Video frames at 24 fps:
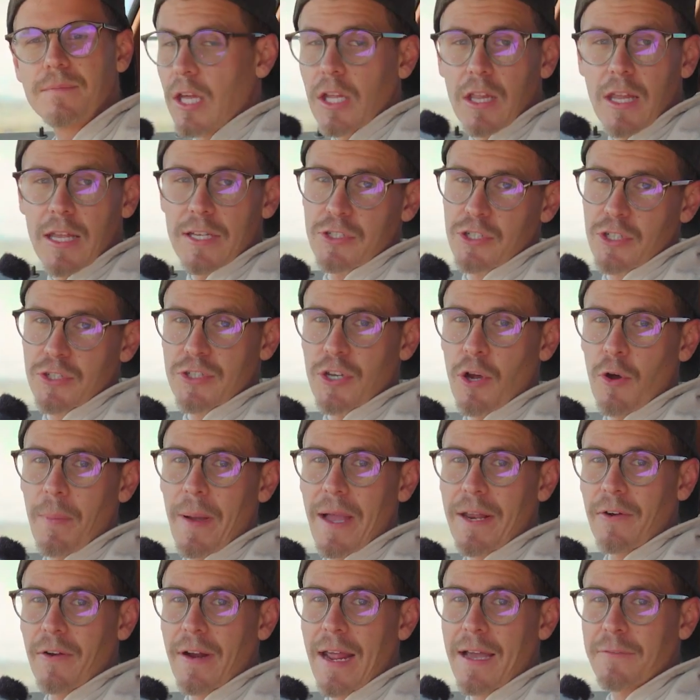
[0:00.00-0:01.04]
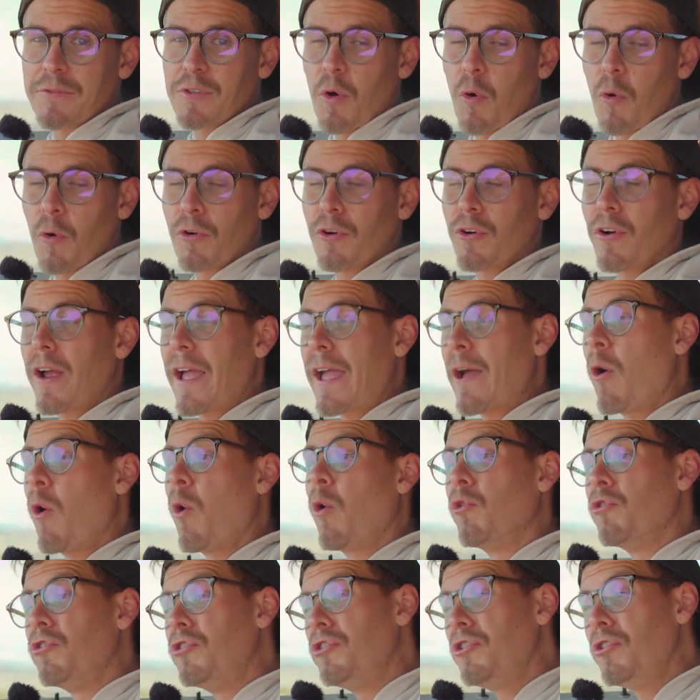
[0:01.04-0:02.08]
Let's just hope I don't have to order a
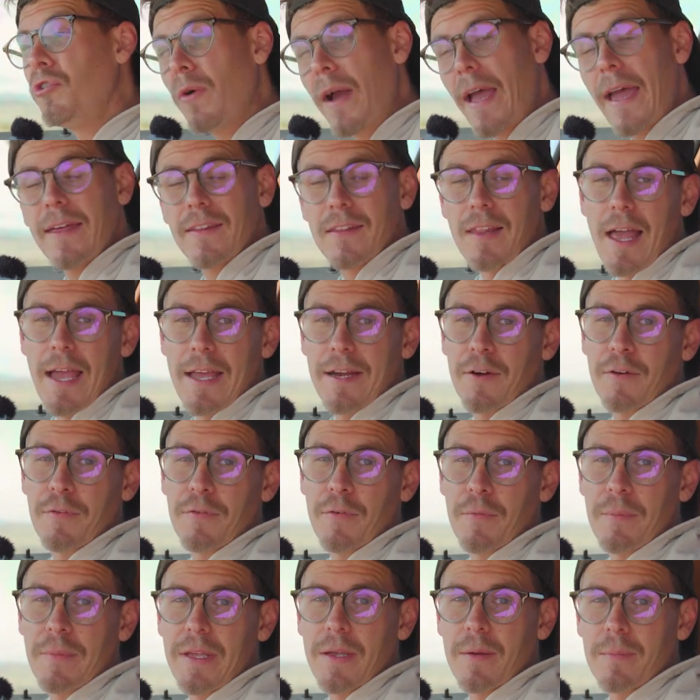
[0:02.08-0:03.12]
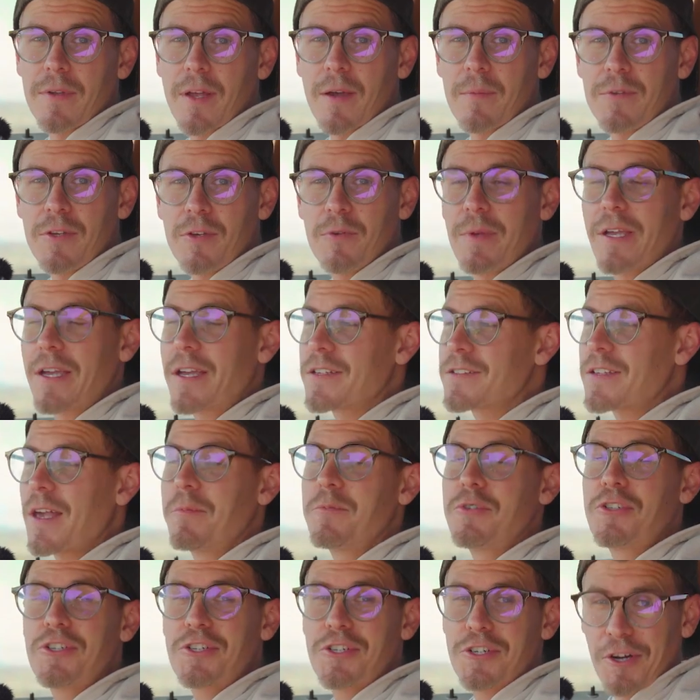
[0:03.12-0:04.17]
whole new headliner from BMW, because I'm
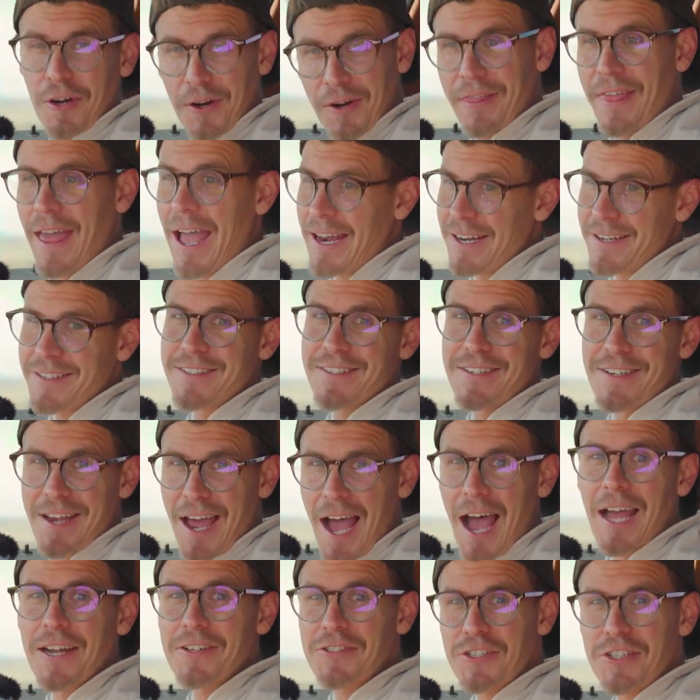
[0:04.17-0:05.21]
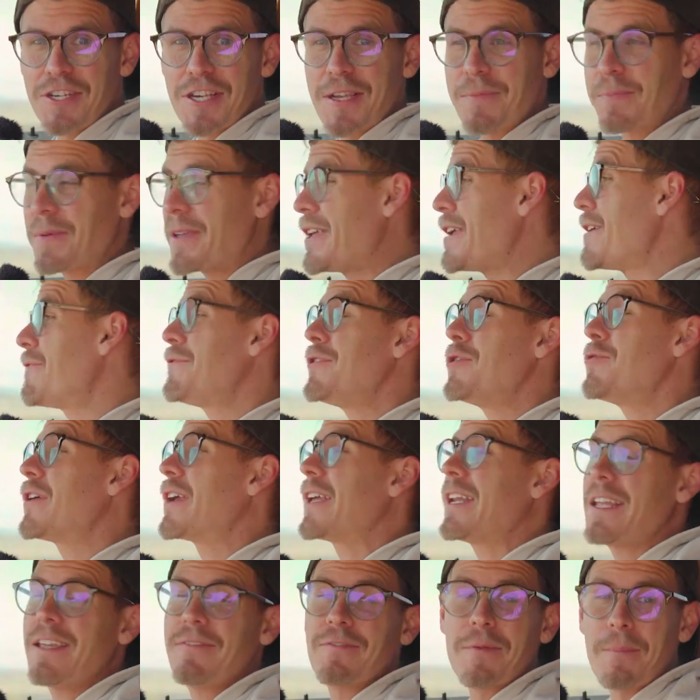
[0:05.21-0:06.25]
sure that is not cheap if you
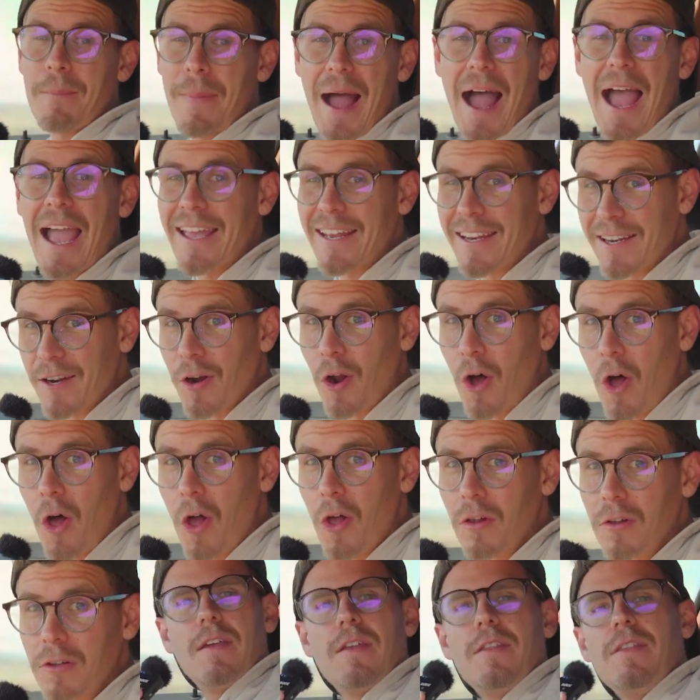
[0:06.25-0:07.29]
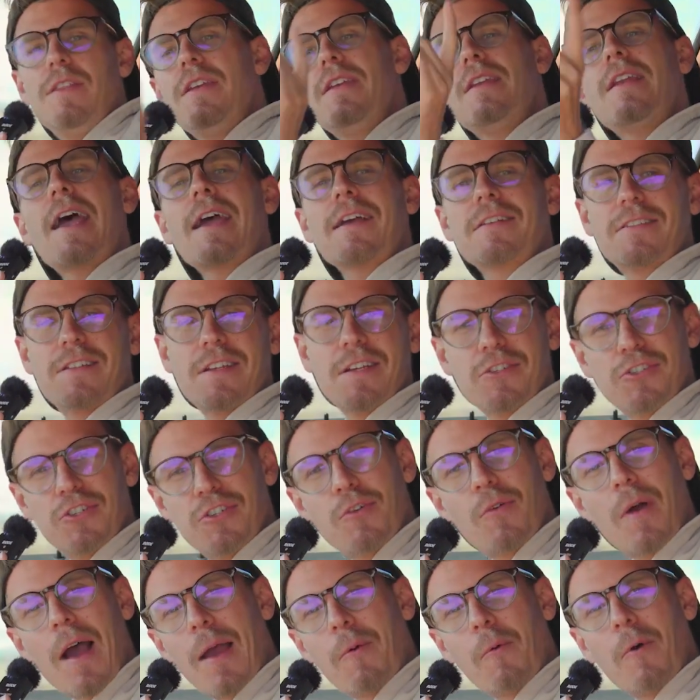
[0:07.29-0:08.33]
can even buy it at all. The next
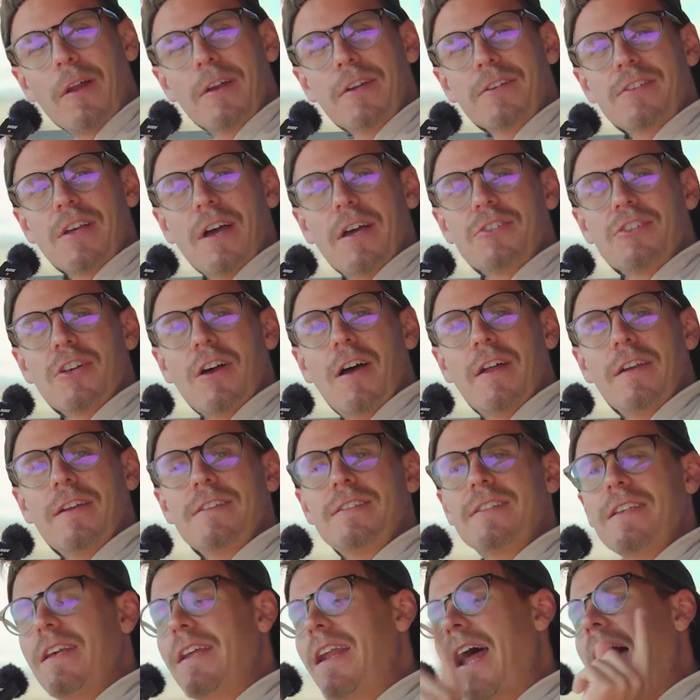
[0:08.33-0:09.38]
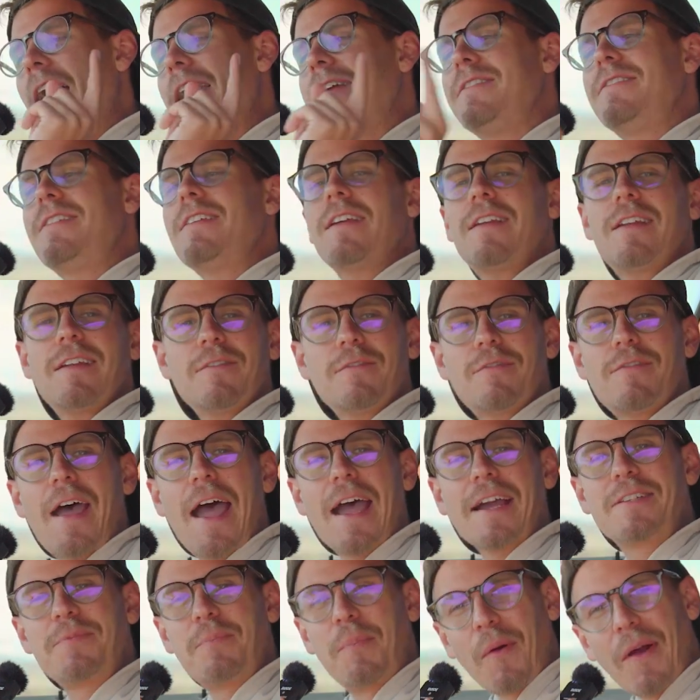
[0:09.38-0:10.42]
issue I want to touch on is that I did in
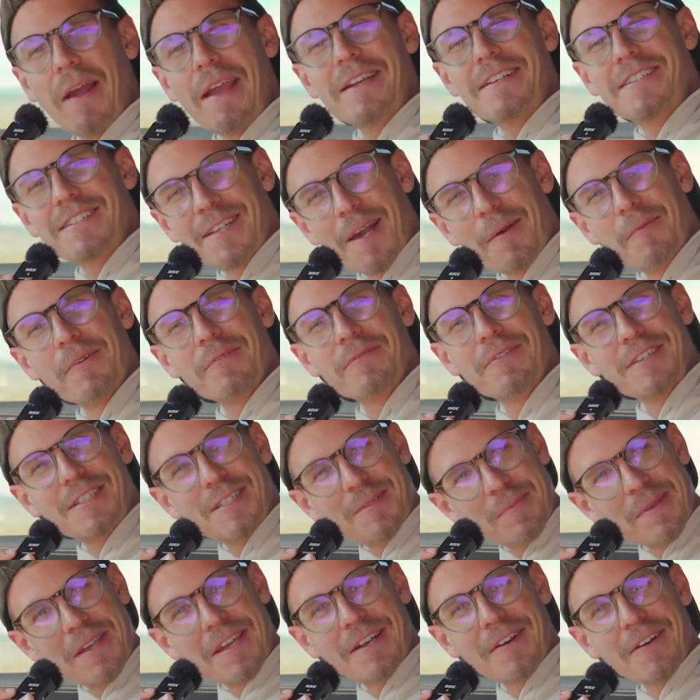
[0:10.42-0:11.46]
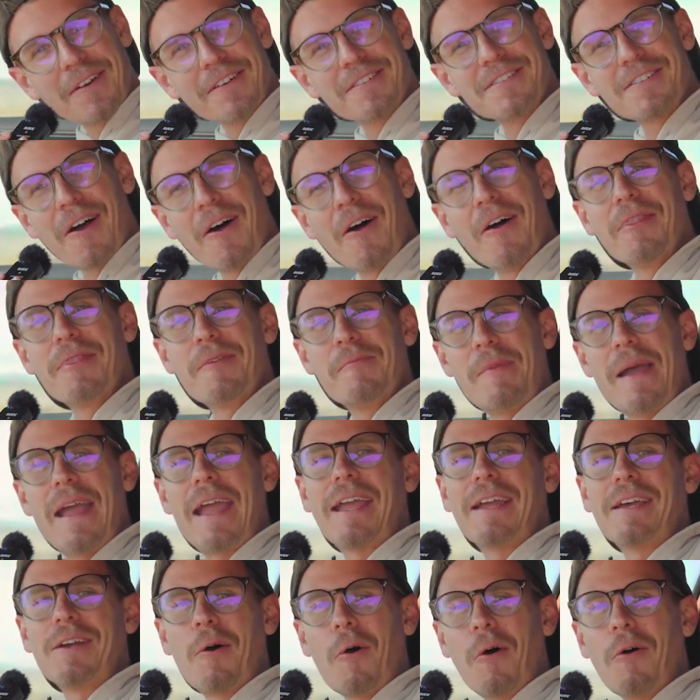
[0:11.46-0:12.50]
fact break some of the speakers on the
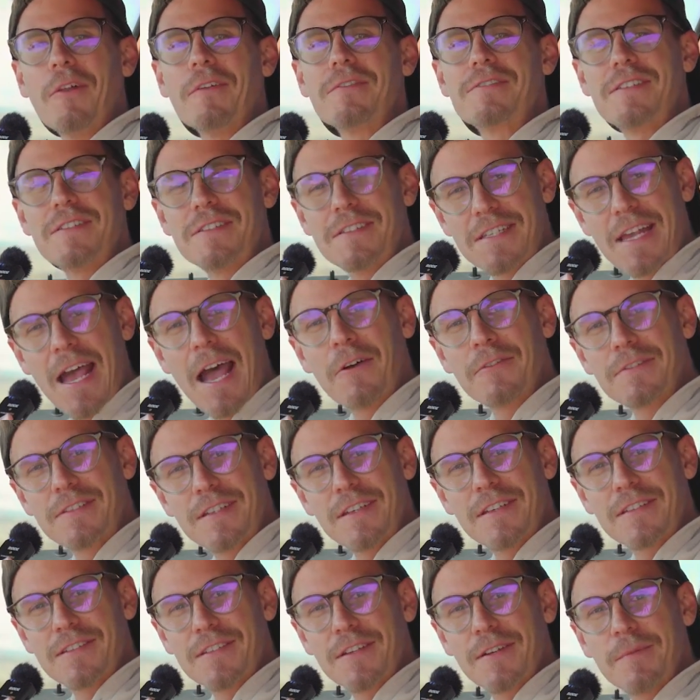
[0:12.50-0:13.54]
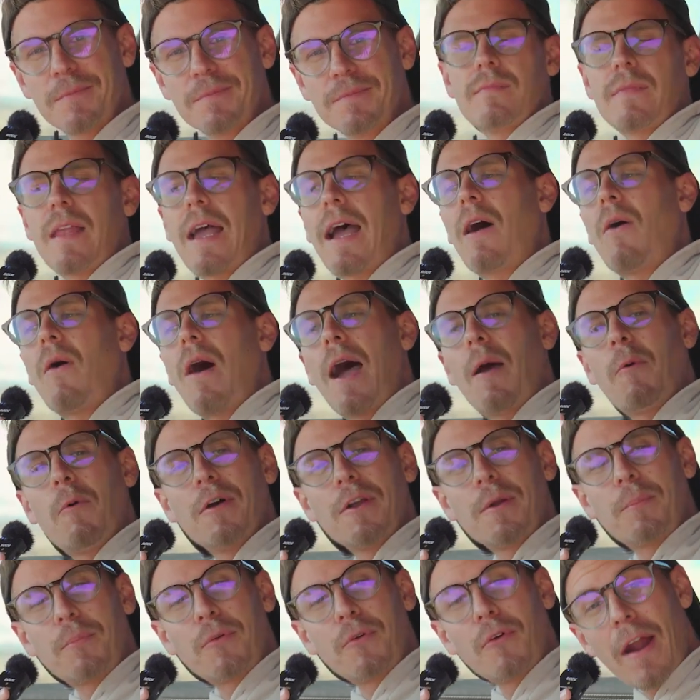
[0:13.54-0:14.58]
Bang & Olufsen sound system. Now, I want
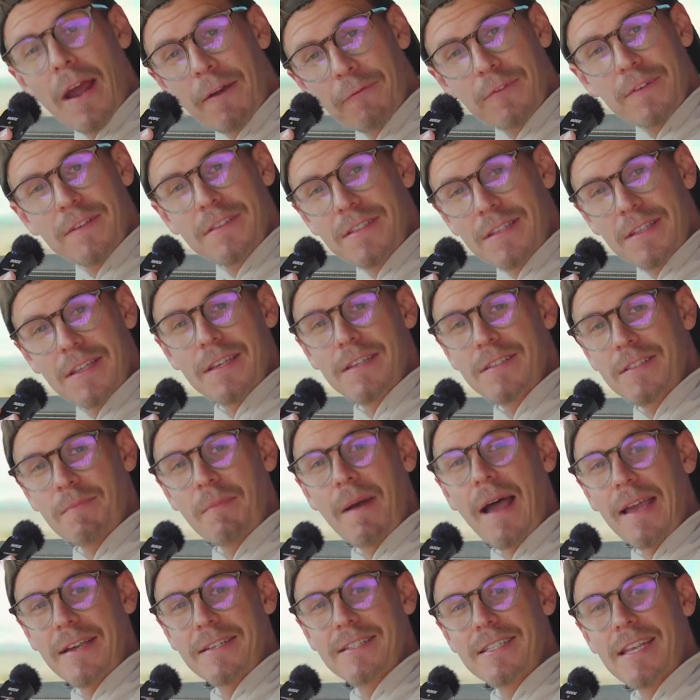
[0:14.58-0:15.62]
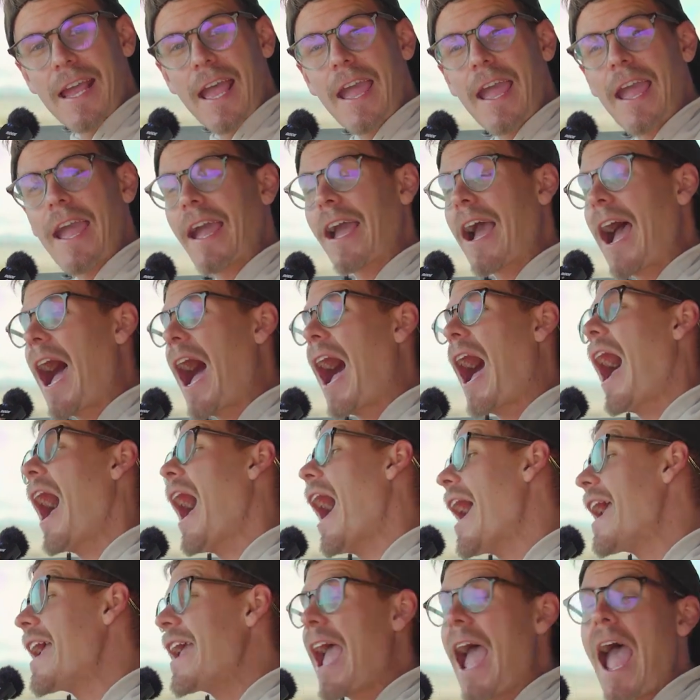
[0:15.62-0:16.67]
to preface this by saying
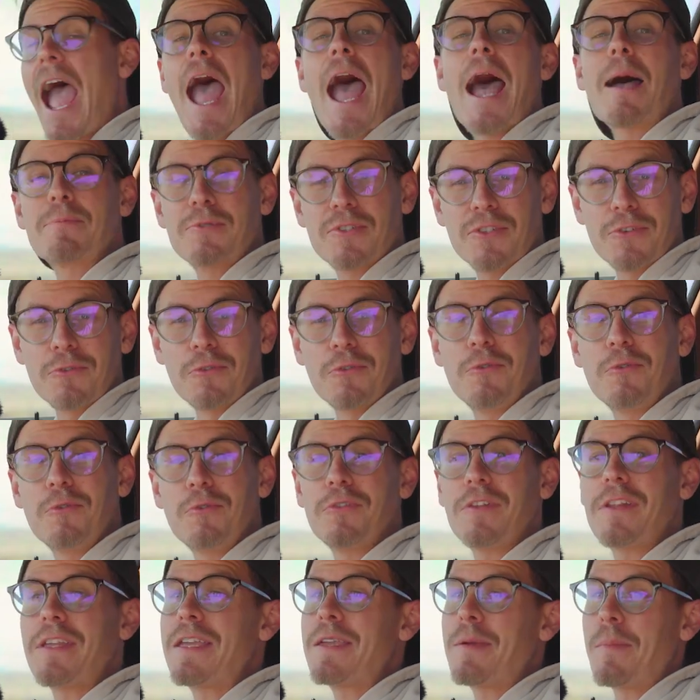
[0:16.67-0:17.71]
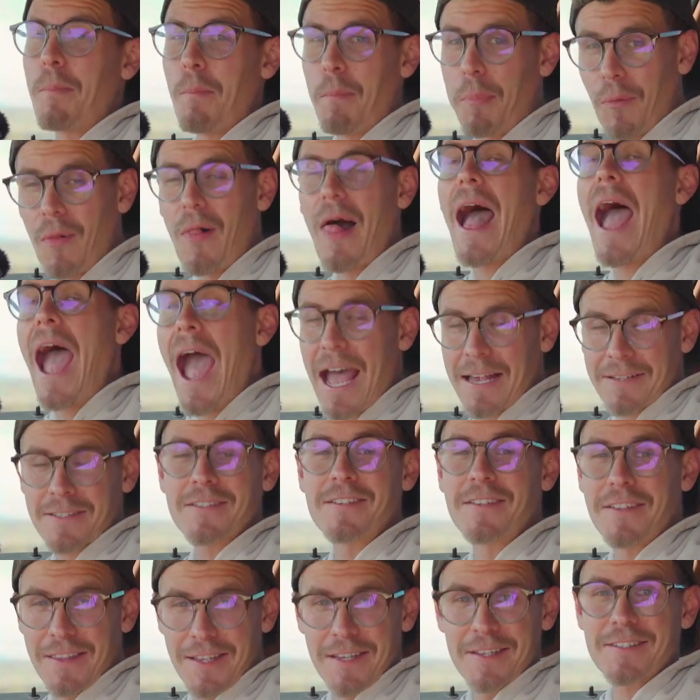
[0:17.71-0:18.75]
I absolutely
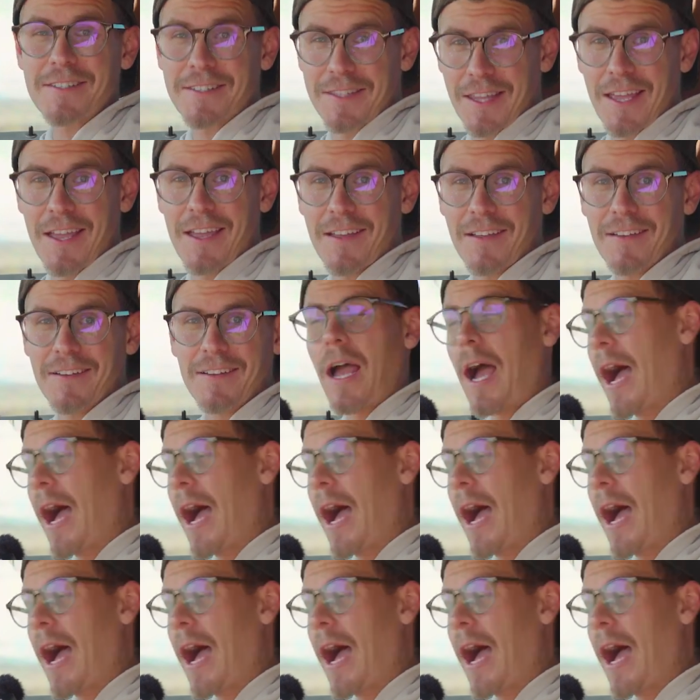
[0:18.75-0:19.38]
blast this thing.